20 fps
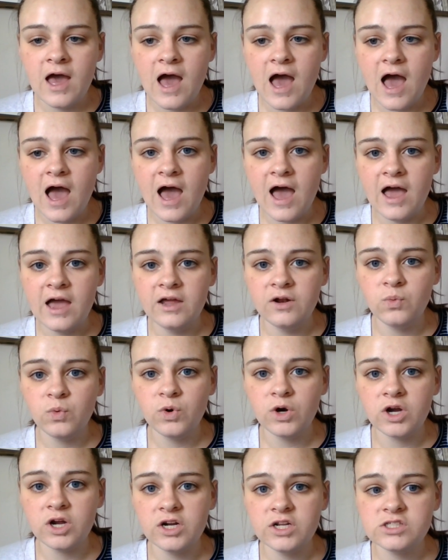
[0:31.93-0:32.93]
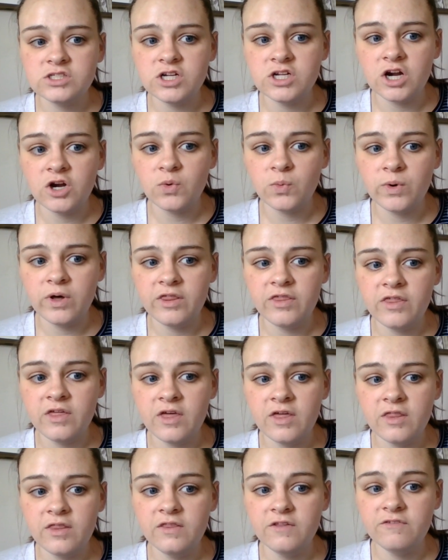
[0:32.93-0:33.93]
And we're going to start with
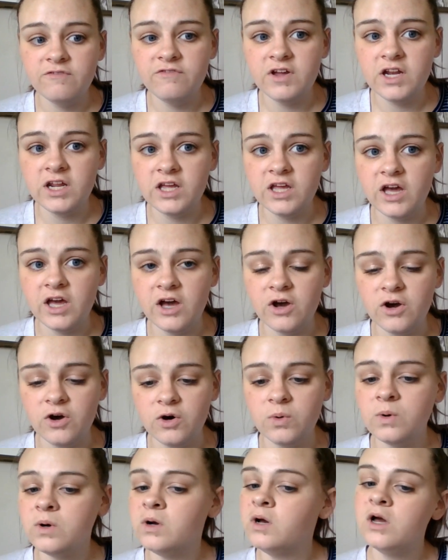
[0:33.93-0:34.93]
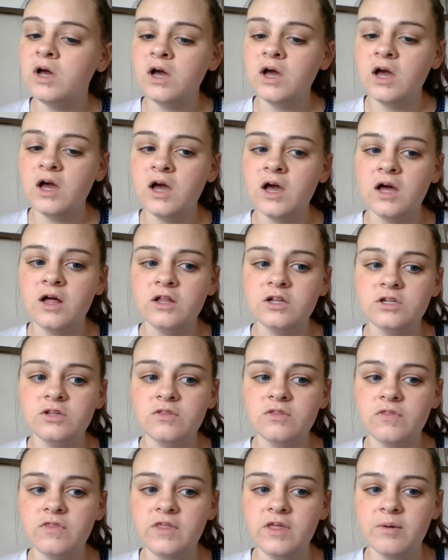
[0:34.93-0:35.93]
the video,
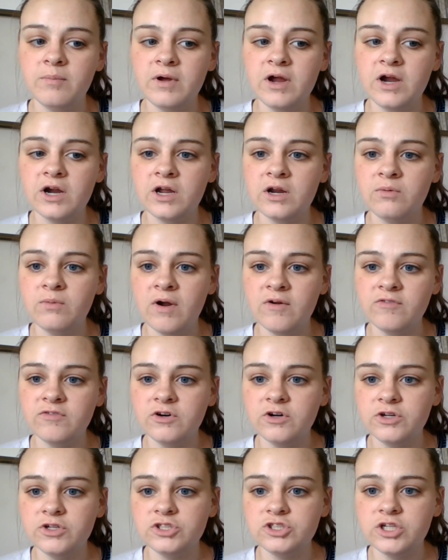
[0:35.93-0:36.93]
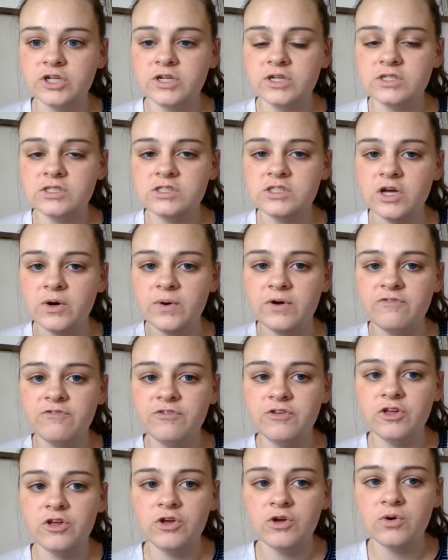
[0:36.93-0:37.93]
the American Revolution. So if
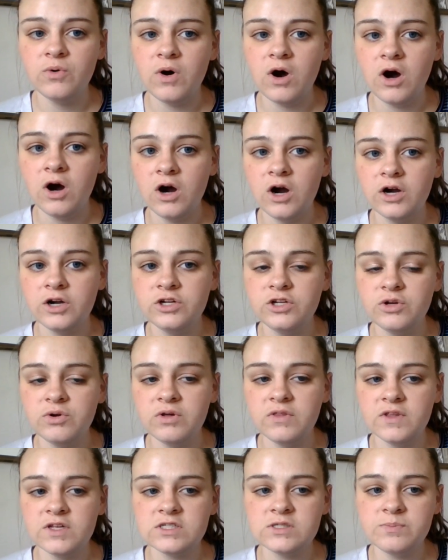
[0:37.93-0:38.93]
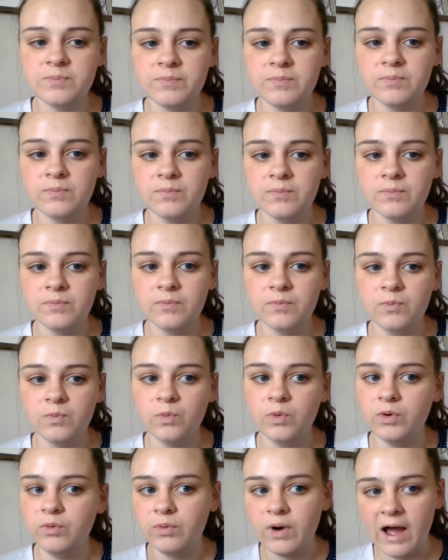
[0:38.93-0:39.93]
you are doing this,
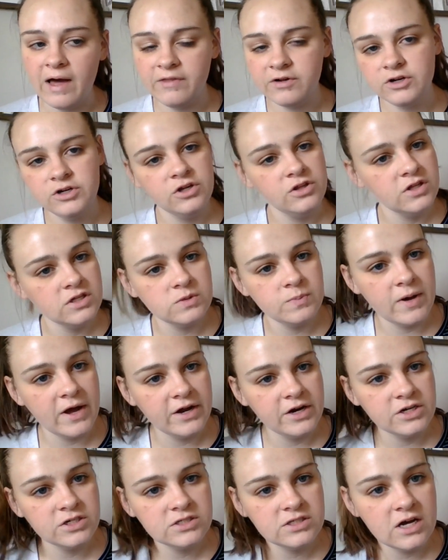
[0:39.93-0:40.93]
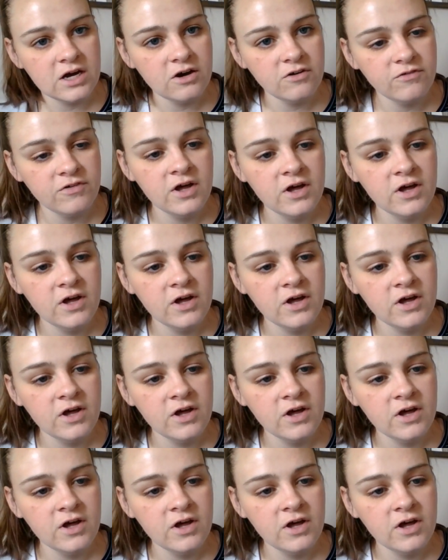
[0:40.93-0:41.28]
would rather do this by yourself,